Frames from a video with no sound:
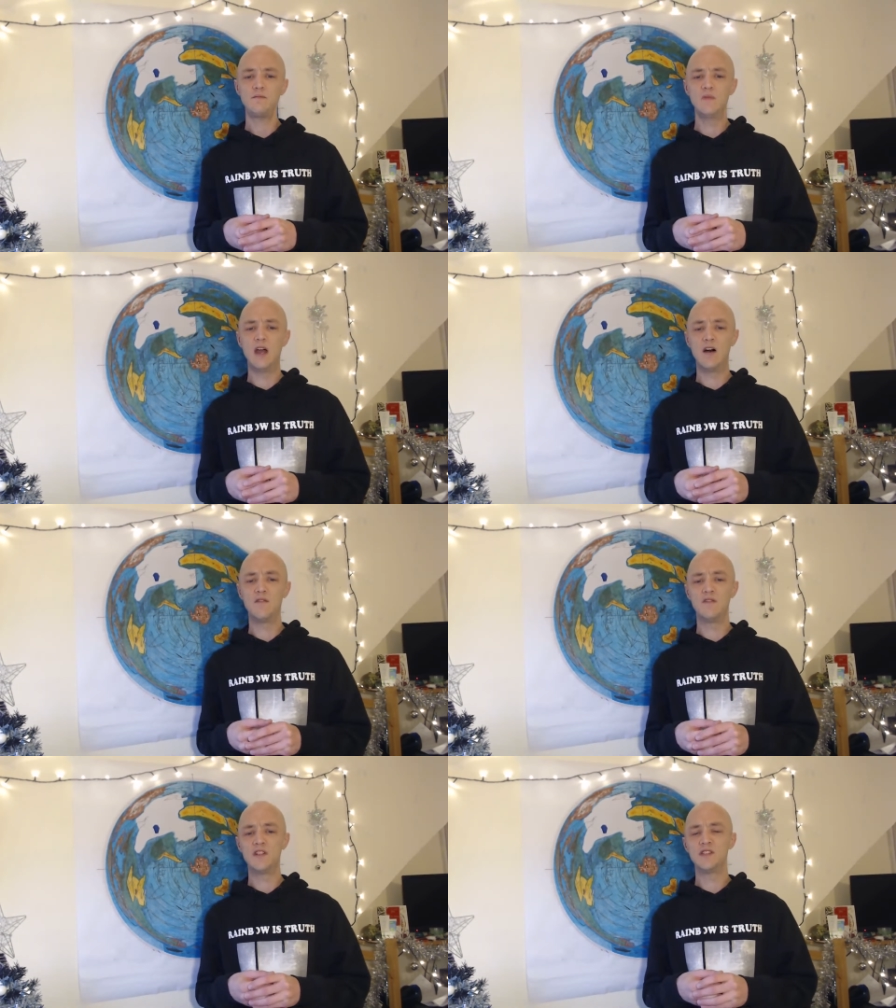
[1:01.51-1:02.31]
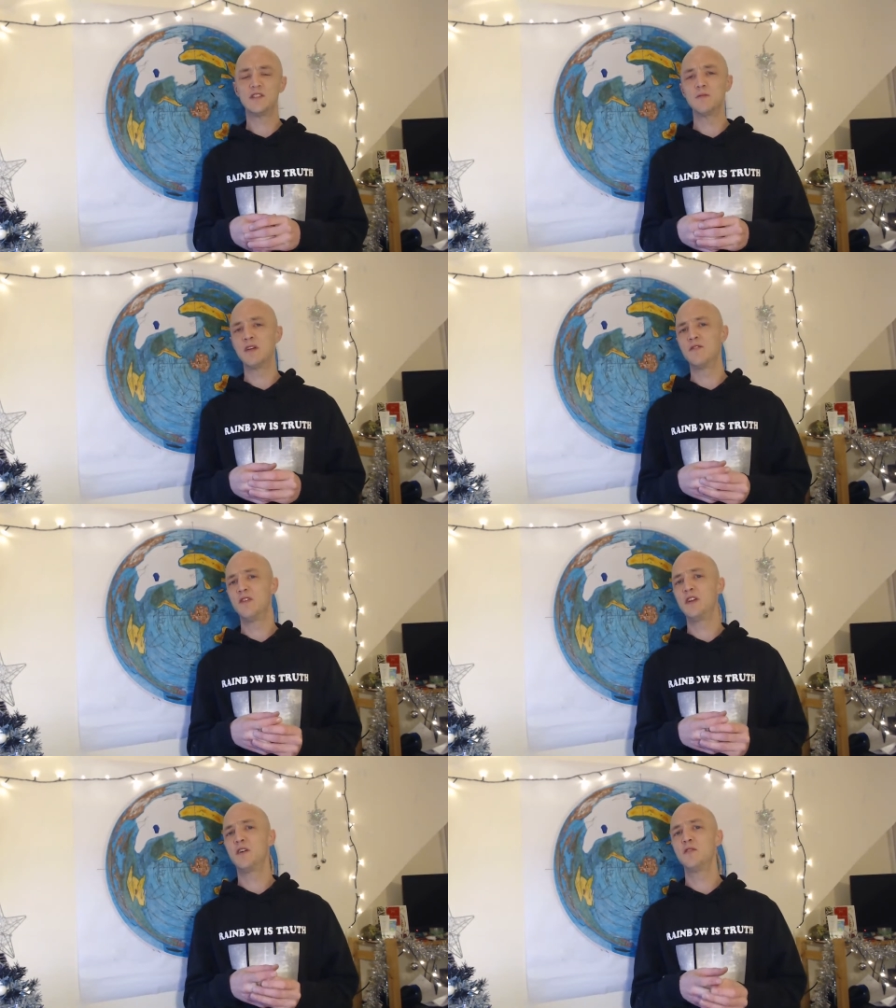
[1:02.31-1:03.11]
Now, if you've listened to my other
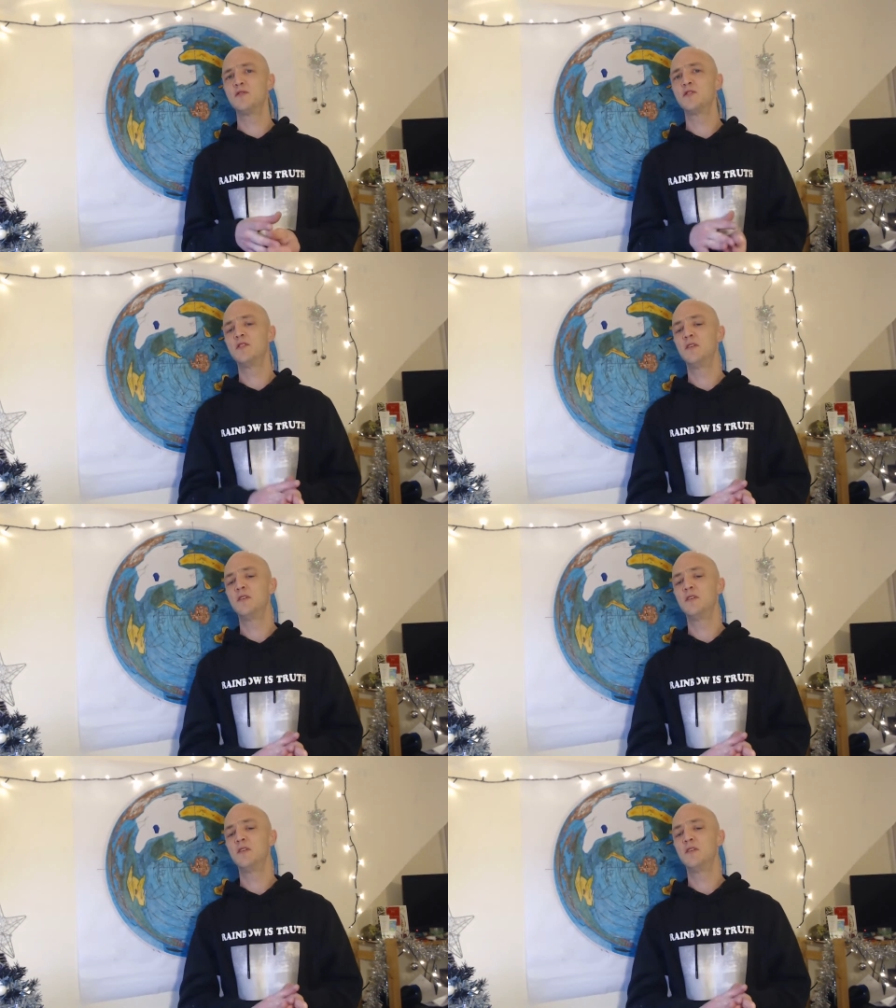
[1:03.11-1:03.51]
videos